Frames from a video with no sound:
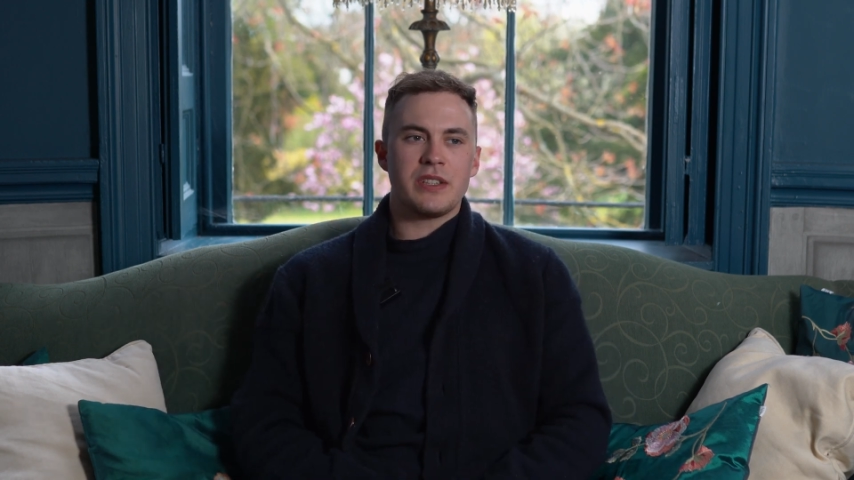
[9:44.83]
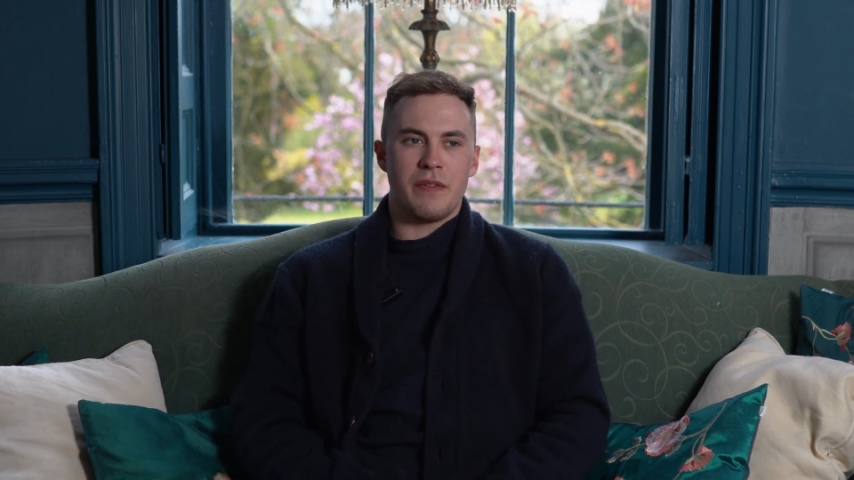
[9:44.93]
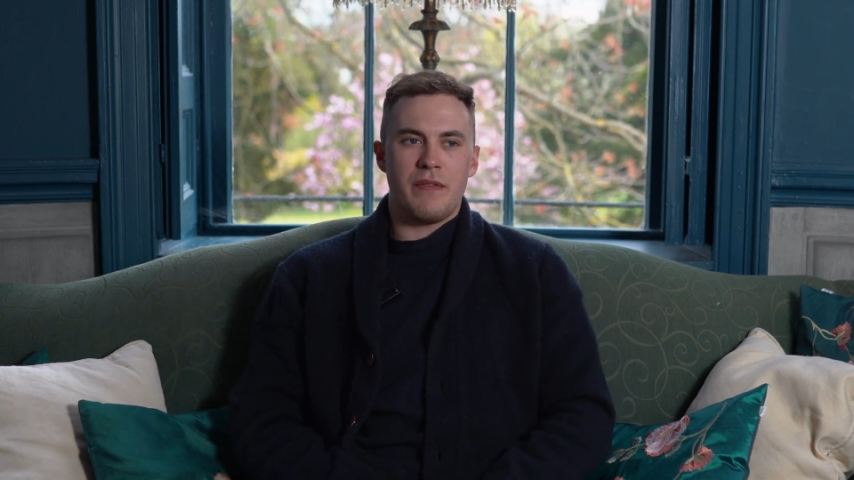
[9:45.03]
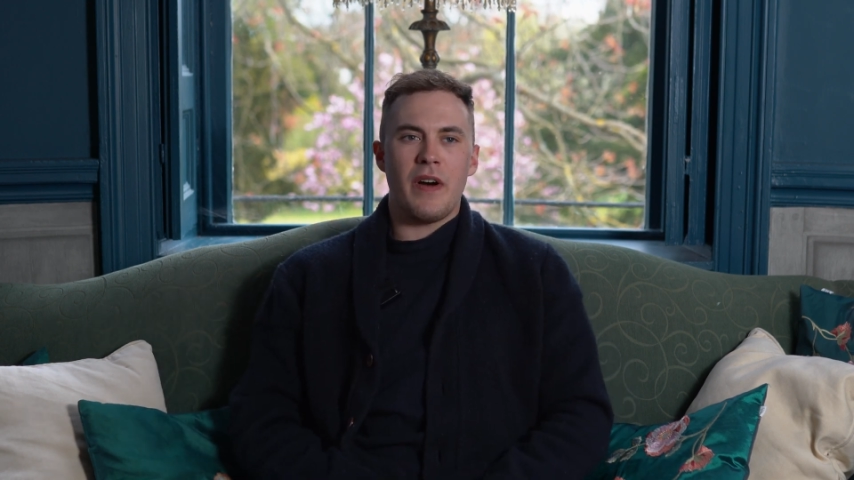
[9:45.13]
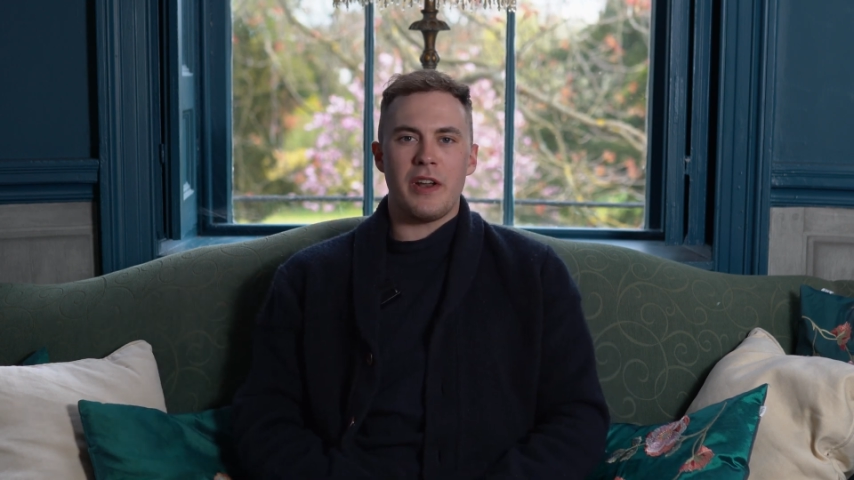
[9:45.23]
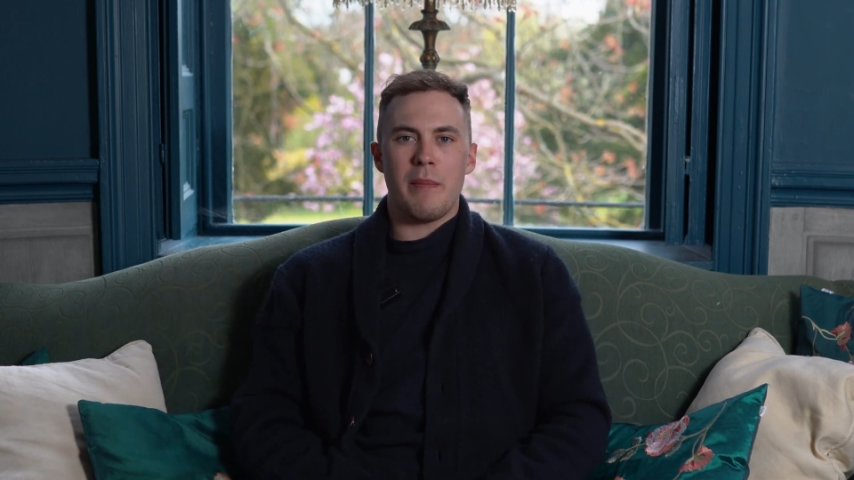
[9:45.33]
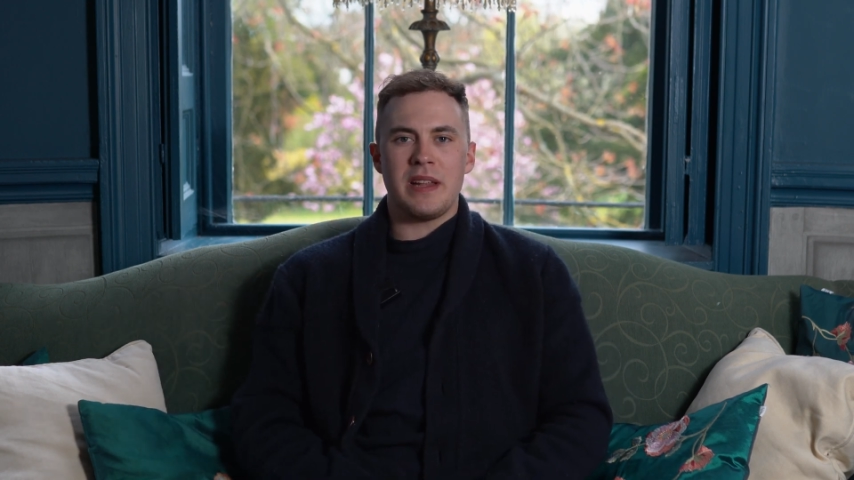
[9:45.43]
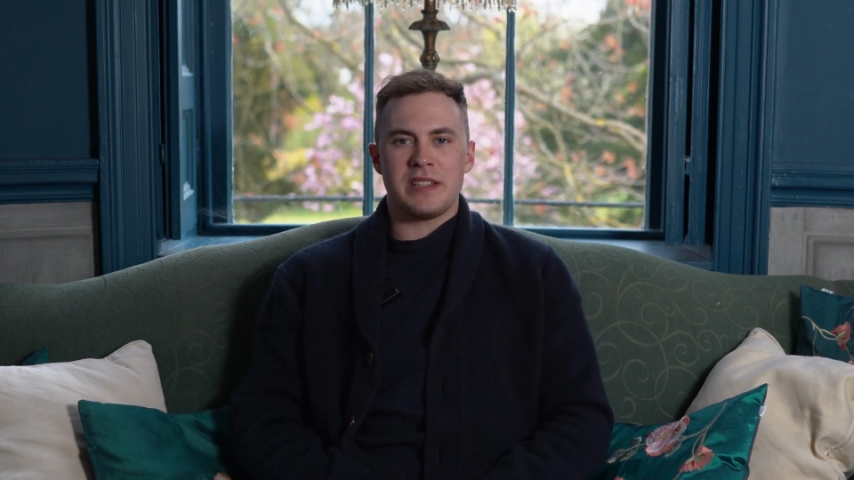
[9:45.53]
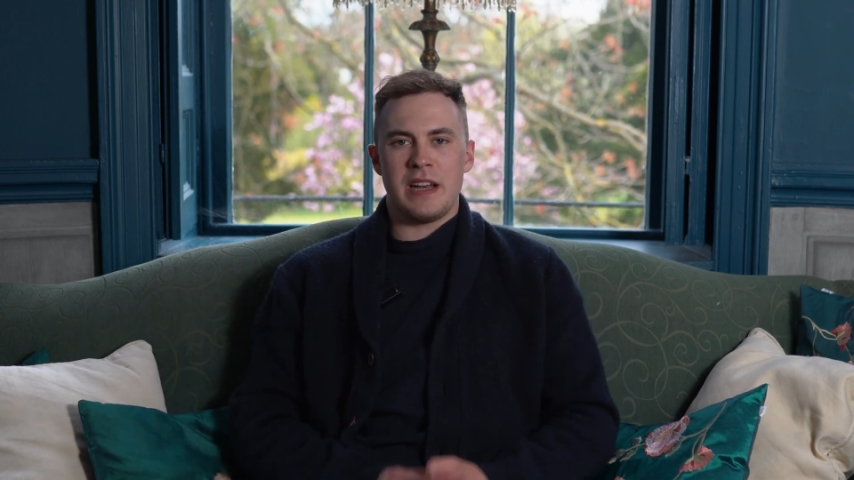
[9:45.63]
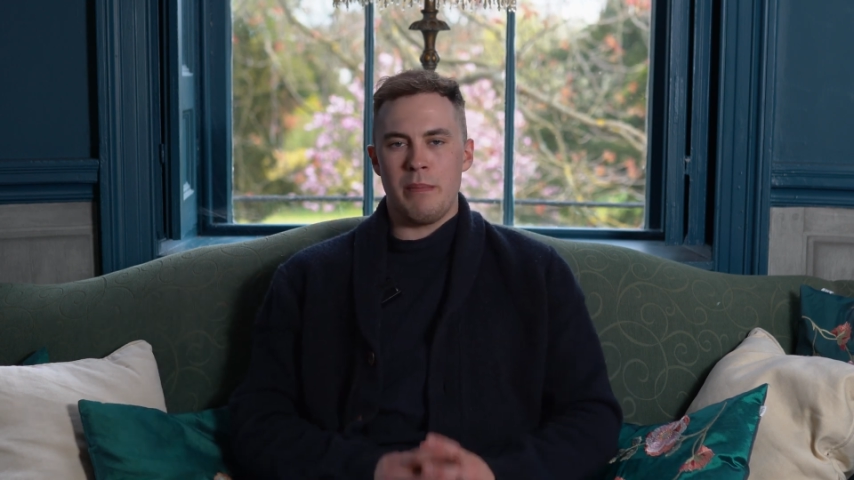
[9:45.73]
to
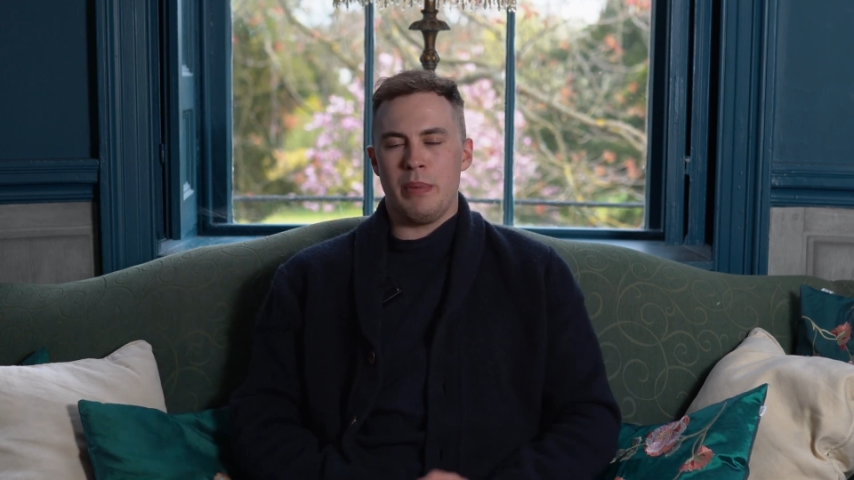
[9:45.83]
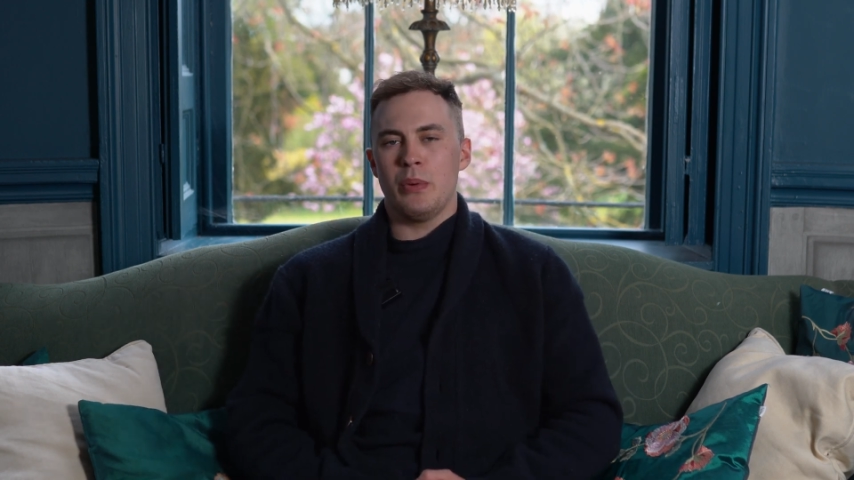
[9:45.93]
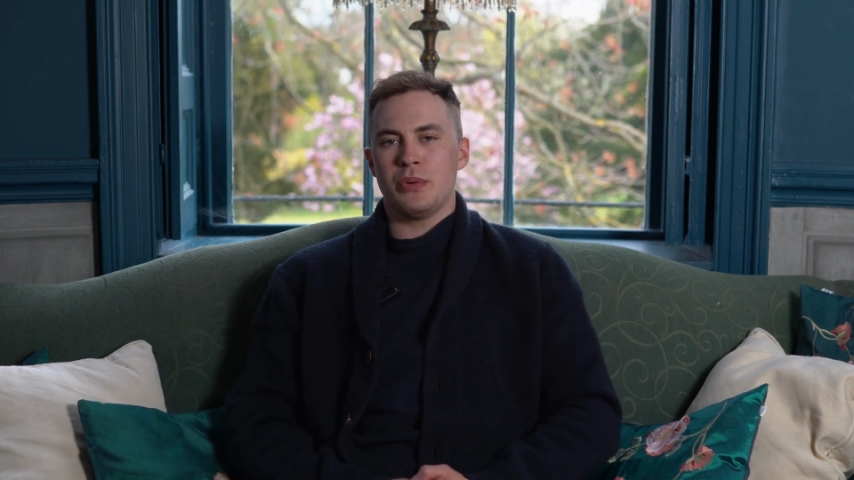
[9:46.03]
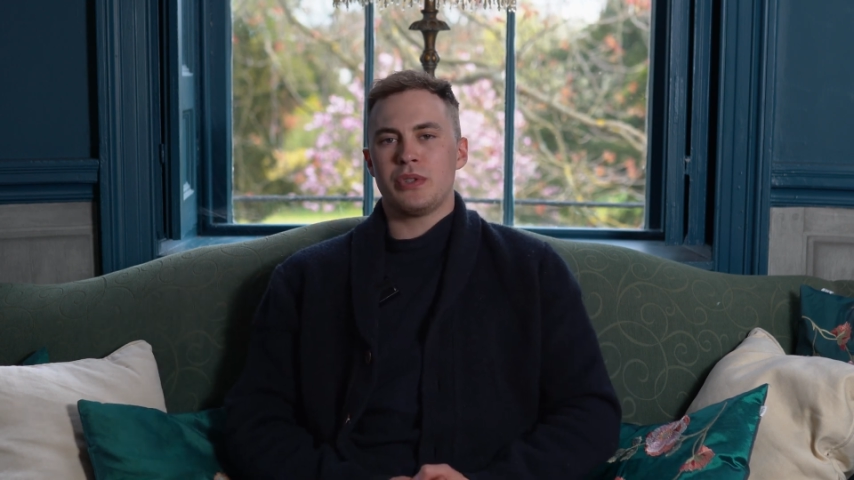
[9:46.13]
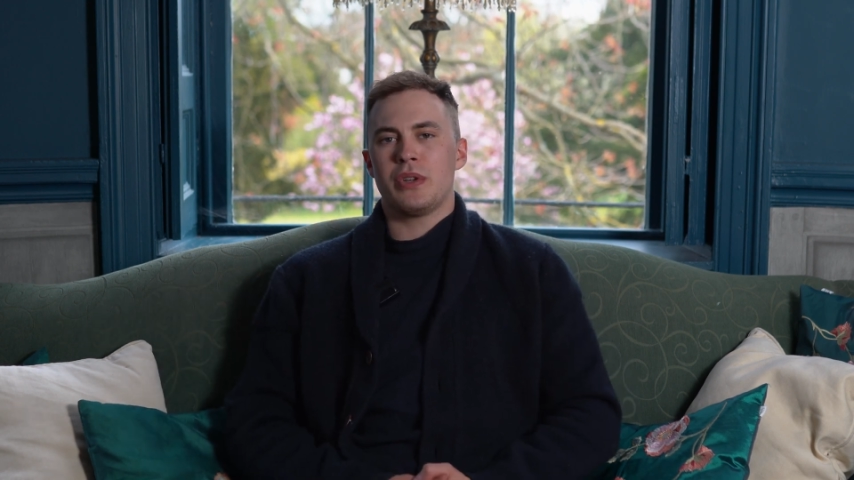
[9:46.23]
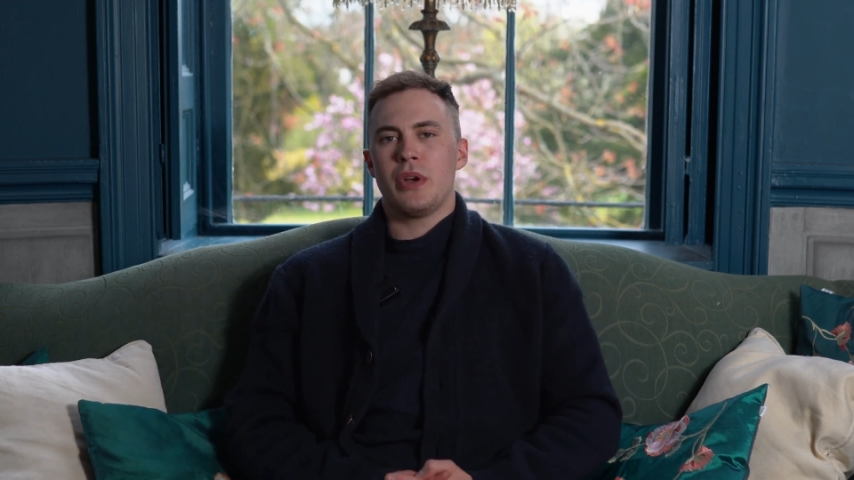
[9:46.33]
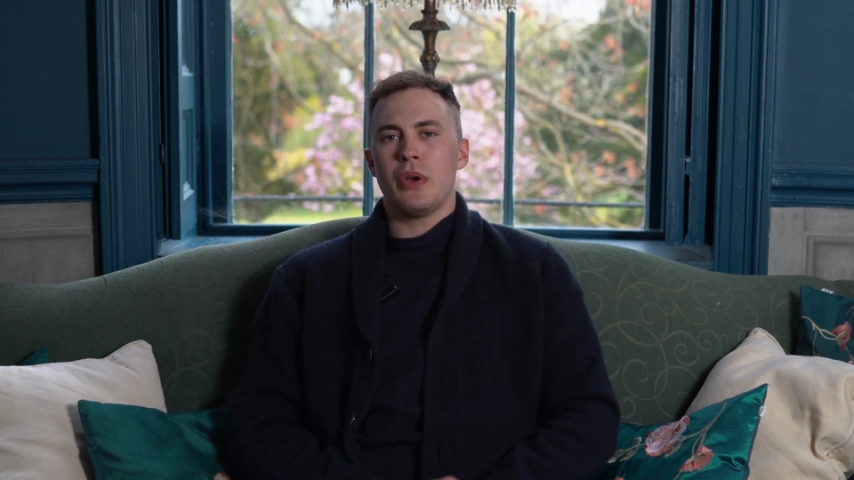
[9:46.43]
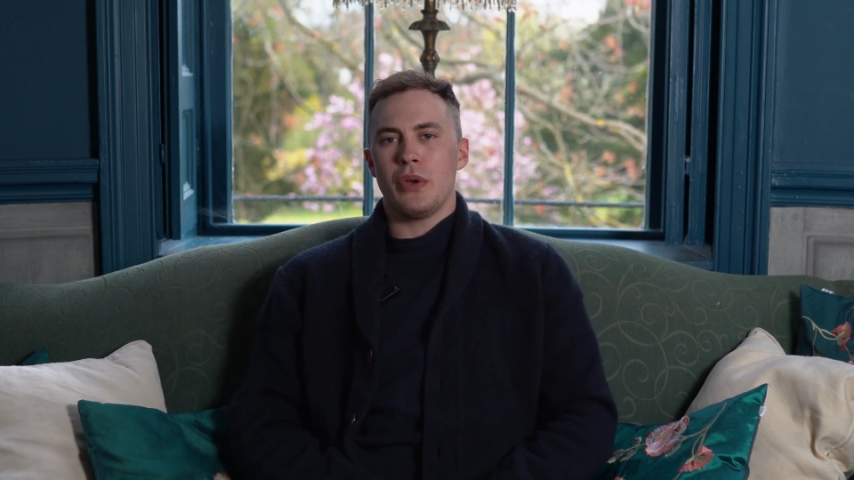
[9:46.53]
fundamentally boost